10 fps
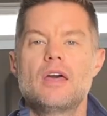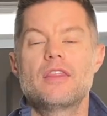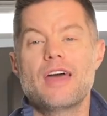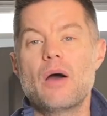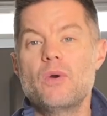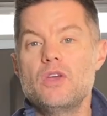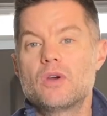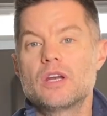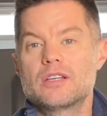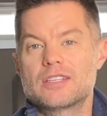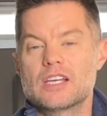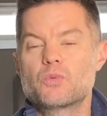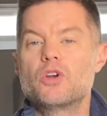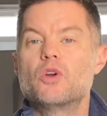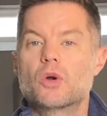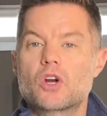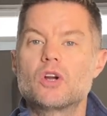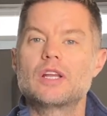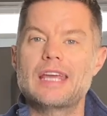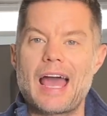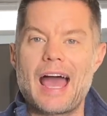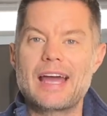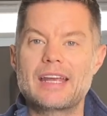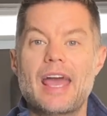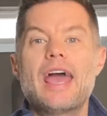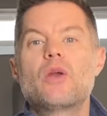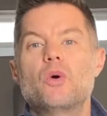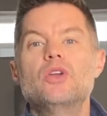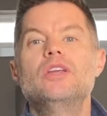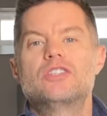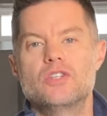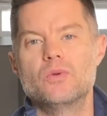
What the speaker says: That way you can assess where you are currently at and what you need to do